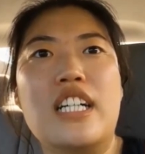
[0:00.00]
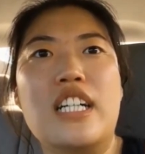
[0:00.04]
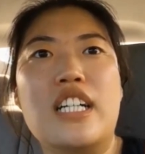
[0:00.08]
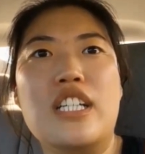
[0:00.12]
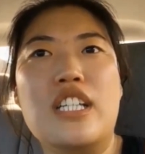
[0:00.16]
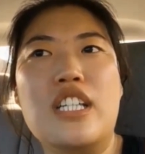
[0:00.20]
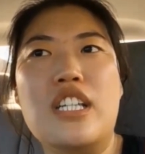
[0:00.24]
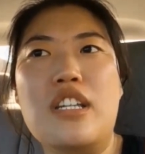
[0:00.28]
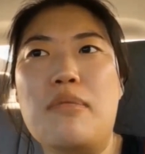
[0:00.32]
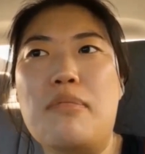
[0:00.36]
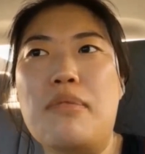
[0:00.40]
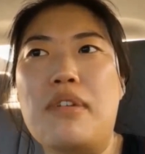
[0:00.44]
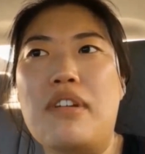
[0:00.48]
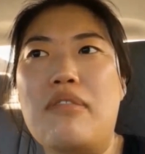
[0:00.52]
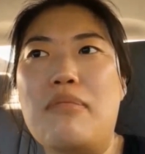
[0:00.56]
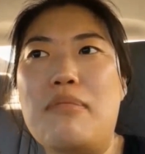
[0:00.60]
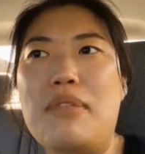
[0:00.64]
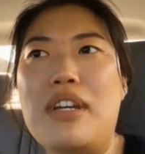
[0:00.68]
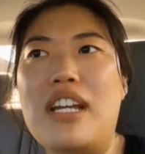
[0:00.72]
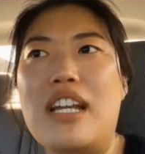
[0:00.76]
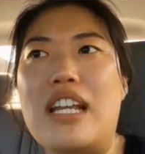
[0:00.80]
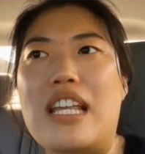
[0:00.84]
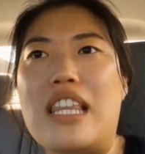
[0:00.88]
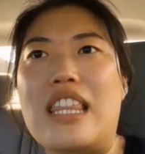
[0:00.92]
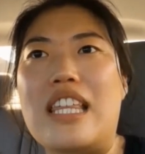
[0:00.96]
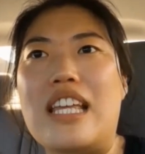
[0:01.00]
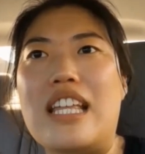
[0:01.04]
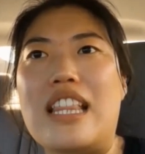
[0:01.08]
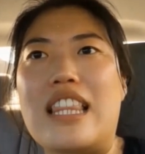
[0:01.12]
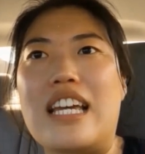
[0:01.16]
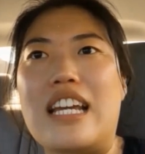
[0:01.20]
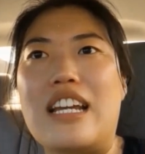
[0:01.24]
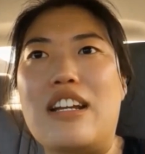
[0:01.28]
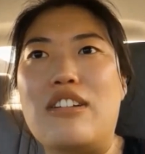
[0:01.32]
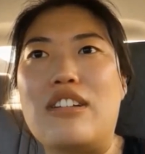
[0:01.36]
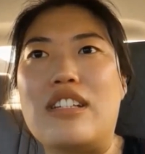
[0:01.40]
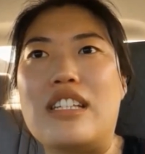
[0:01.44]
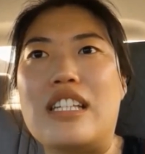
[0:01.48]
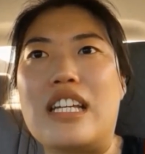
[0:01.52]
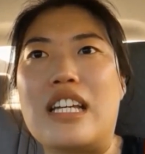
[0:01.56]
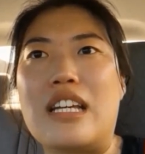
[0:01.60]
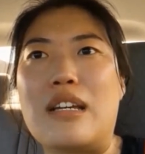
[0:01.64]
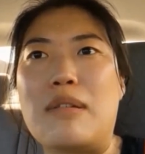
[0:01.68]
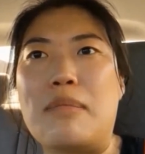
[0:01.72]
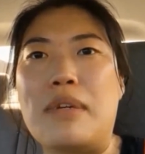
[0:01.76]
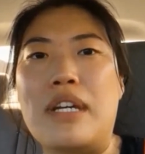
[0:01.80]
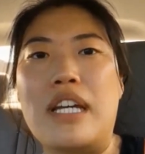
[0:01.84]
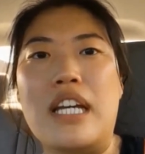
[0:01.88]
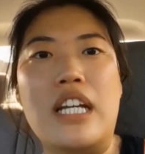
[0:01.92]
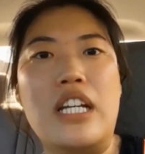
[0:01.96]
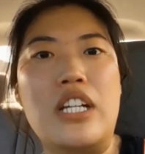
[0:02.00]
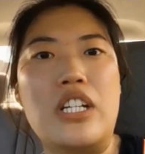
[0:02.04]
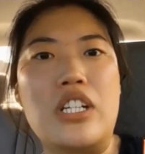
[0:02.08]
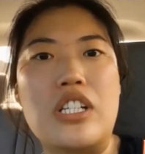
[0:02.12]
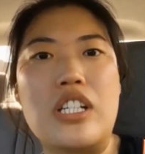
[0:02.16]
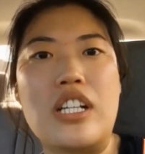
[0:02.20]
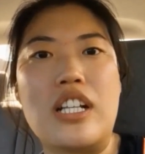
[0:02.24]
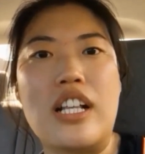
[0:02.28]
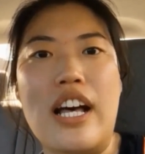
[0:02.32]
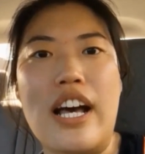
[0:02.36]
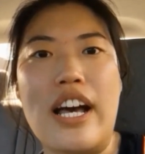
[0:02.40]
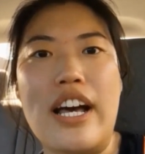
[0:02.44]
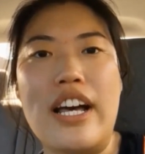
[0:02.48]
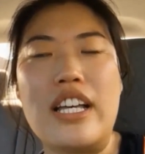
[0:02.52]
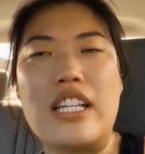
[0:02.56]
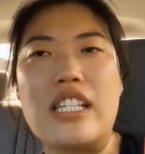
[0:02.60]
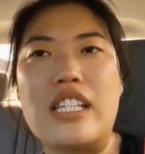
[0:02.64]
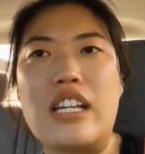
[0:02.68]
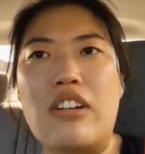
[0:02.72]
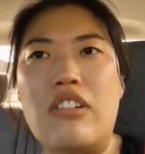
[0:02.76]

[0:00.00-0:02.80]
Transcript: stupid of me to think that it was like a beginner's class.